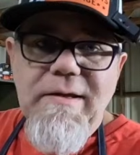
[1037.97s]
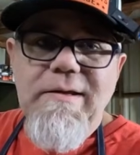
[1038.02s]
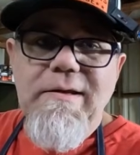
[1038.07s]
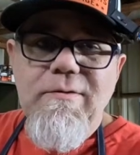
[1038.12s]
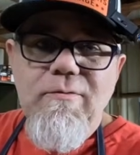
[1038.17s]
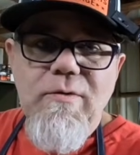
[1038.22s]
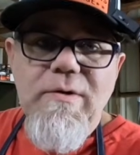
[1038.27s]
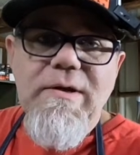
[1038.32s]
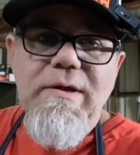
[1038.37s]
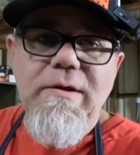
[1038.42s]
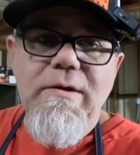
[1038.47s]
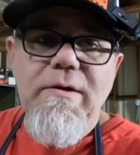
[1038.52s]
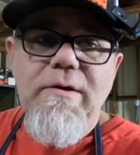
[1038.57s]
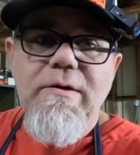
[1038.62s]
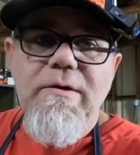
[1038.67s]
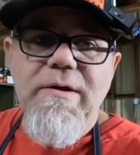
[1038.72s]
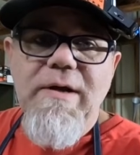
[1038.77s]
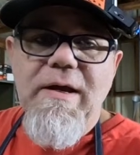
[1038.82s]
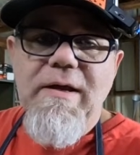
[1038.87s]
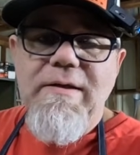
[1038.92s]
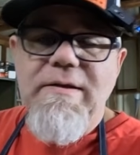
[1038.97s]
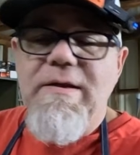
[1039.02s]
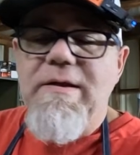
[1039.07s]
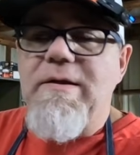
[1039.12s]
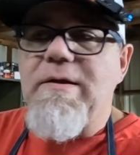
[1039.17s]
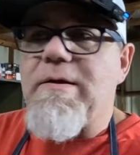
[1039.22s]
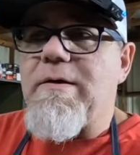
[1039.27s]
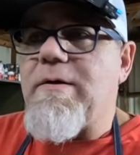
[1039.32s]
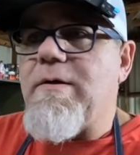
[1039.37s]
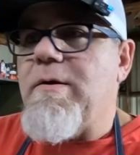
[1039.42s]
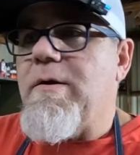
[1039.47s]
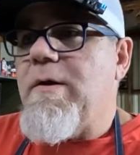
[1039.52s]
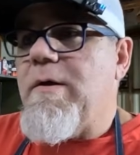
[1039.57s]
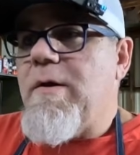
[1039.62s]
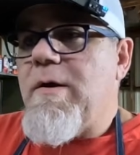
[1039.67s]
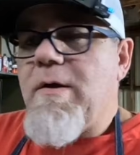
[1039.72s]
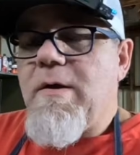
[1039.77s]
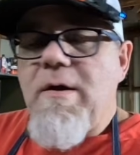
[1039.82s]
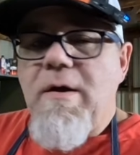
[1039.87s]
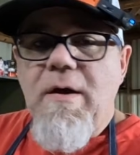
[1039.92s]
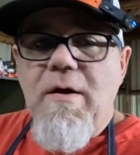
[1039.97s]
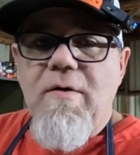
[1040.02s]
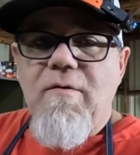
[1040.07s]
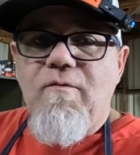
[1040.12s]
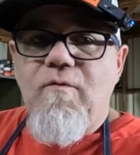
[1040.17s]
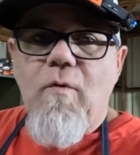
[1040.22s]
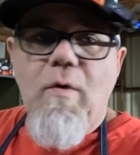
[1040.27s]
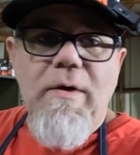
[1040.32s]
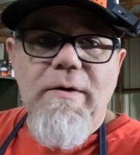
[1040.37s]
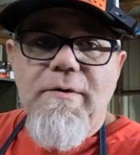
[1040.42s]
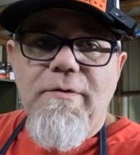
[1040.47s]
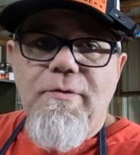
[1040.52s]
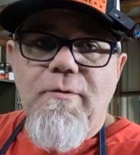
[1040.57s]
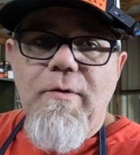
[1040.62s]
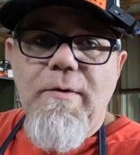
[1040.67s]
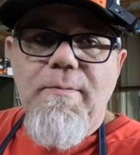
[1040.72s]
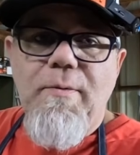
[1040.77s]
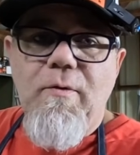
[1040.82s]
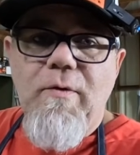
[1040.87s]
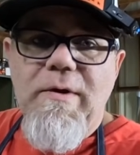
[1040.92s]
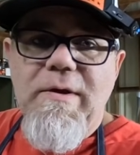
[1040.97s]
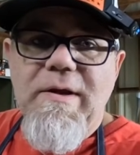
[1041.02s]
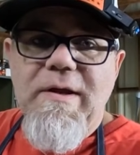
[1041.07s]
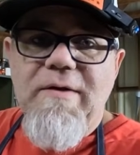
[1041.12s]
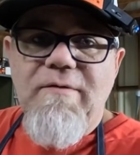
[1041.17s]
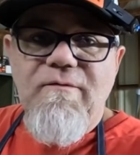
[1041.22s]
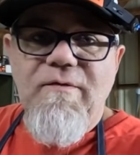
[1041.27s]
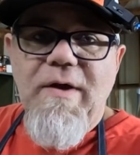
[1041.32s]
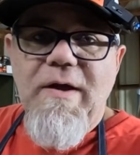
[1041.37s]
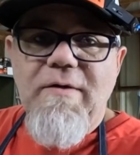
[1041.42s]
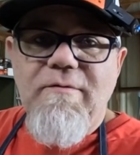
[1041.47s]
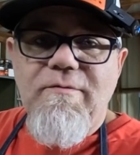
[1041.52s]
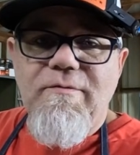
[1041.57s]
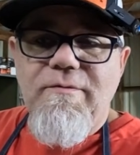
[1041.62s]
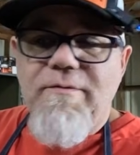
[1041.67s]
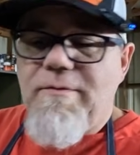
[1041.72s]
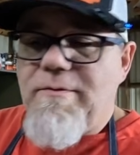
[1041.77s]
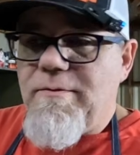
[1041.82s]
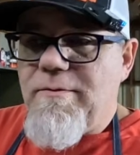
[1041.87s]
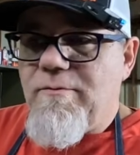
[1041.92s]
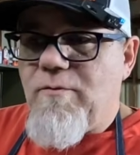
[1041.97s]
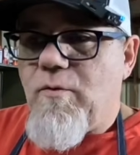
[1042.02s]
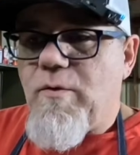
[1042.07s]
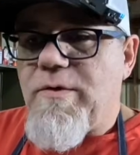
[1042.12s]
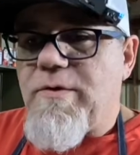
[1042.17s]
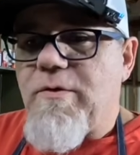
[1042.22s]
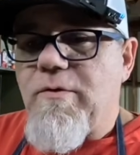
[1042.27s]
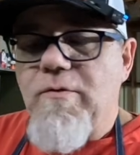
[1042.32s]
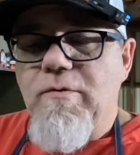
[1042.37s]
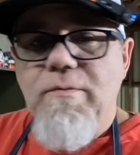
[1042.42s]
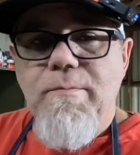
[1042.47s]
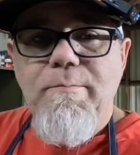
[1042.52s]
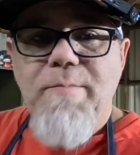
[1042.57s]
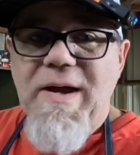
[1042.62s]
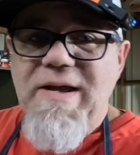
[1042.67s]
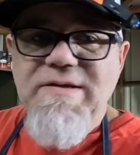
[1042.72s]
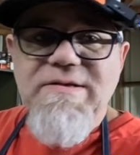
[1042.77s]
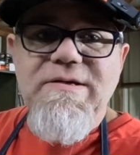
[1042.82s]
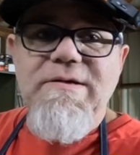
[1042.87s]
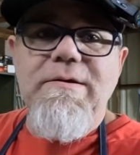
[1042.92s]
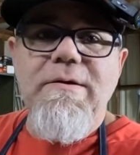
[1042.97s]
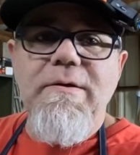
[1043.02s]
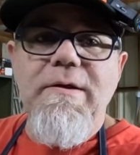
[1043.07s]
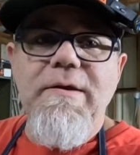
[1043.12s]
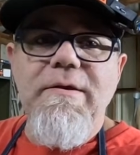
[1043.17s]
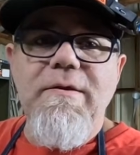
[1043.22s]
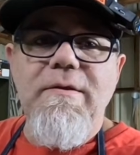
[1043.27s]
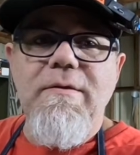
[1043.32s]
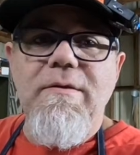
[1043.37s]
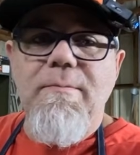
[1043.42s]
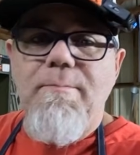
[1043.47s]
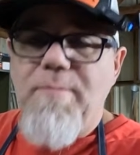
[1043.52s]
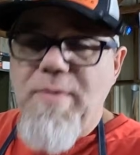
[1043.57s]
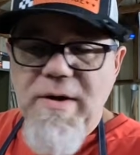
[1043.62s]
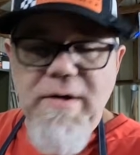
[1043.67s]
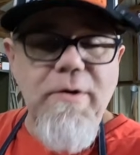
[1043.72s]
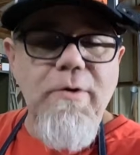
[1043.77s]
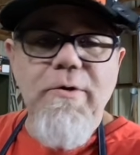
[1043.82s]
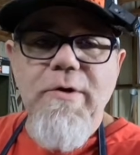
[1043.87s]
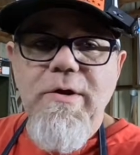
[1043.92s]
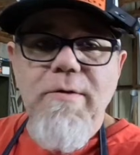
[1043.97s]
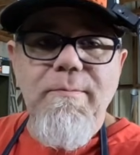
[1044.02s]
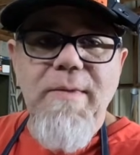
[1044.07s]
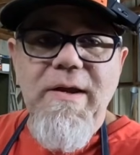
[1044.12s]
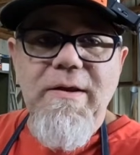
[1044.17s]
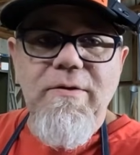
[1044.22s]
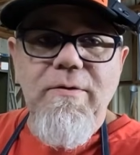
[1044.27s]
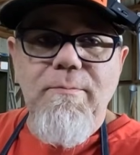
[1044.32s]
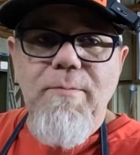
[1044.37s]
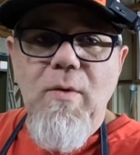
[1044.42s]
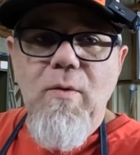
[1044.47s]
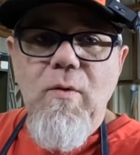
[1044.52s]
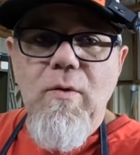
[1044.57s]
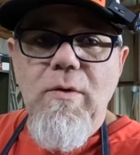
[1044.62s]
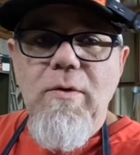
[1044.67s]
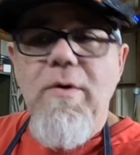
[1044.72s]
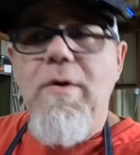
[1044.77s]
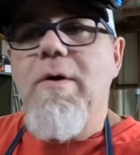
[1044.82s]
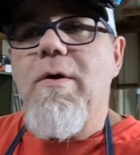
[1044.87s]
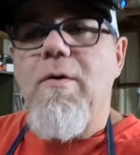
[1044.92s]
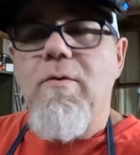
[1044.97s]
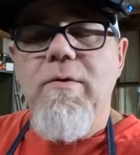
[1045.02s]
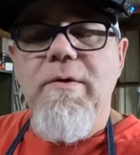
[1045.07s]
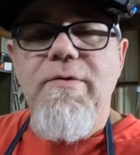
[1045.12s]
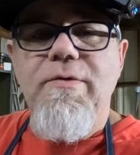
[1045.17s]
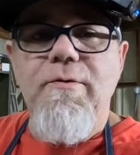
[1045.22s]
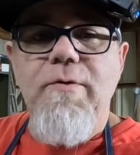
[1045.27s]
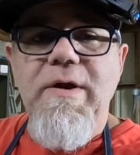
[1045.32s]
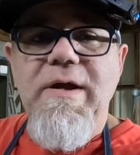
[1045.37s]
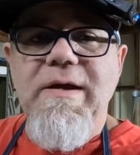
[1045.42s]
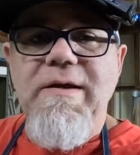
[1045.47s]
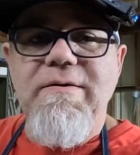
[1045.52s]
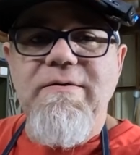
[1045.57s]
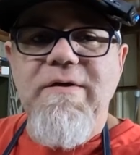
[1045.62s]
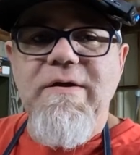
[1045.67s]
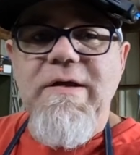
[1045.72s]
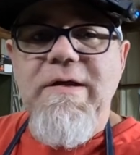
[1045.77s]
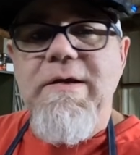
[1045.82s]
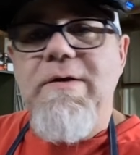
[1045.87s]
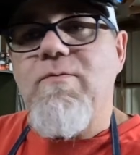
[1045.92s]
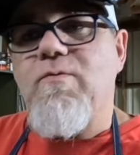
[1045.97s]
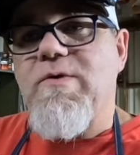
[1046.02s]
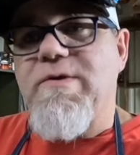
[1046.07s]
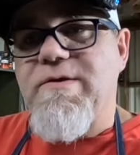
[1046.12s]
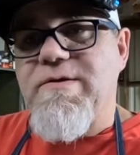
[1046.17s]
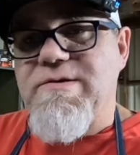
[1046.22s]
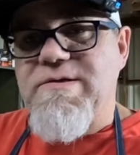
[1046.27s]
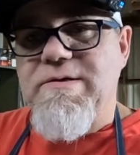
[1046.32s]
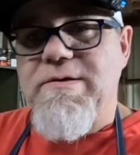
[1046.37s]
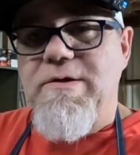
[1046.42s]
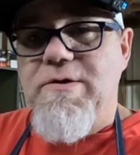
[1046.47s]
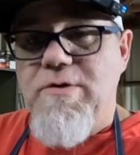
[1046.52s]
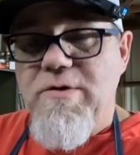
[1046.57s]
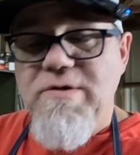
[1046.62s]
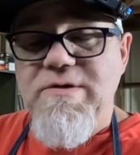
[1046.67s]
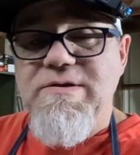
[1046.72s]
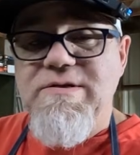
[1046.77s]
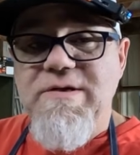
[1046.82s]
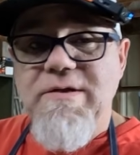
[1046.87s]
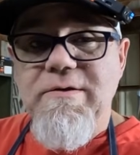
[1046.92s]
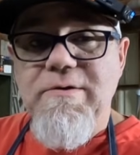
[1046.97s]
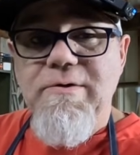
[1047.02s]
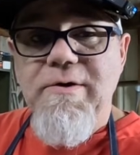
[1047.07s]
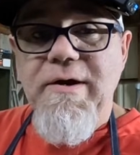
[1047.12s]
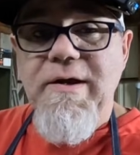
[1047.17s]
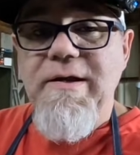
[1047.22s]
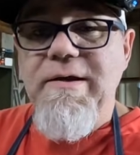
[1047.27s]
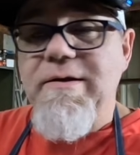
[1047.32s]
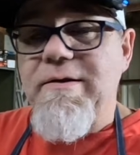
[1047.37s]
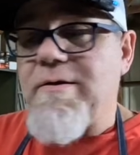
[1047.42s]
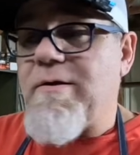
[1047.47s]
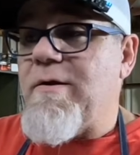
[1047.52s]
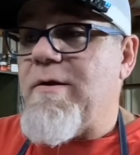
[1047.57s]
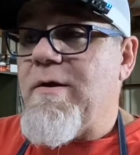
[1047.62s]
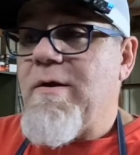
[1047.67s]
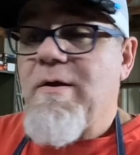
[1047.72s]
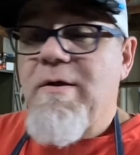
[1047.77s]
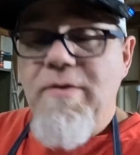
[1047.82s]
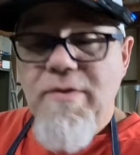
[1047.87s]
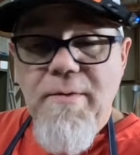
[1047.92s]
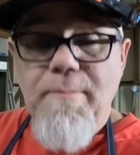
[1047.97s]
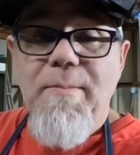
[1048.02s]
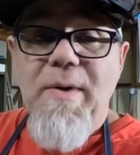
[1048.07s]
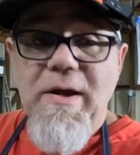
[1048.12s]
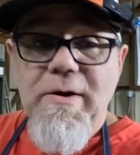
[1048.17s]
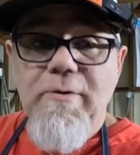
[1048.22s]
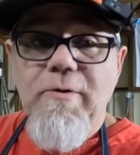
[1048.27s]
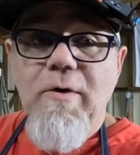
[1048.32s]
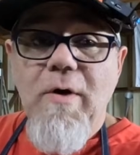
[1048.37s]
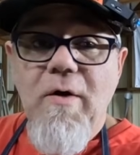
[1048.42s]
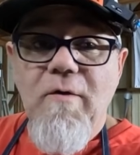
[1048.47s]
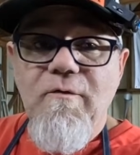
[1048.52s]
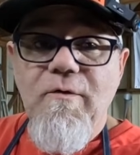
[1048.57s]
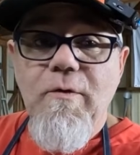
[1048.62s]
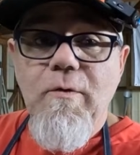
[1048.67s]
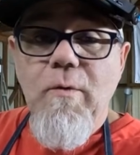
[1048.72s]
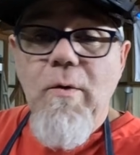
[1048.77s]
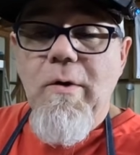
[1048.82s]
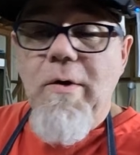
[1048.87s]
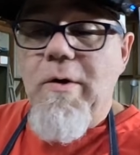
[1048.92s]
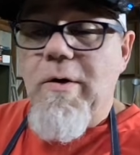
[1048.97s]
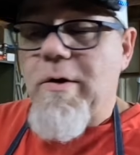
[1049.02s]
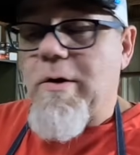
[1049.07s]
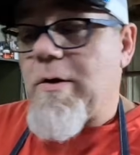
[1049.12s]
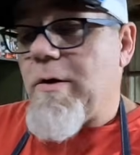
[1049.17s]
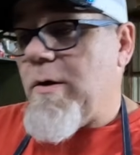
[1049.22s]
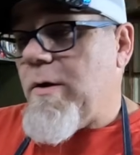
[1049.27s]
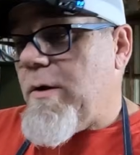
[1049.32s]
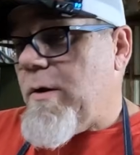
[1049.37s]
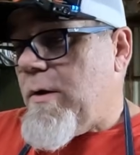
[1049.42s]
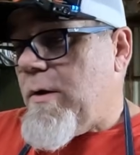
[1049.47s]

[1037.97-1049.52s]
and you would get a good idea of what the 3.95 would do. Basically, the bigger you make the bore on a 318 with a good cylinder head, the better off you are.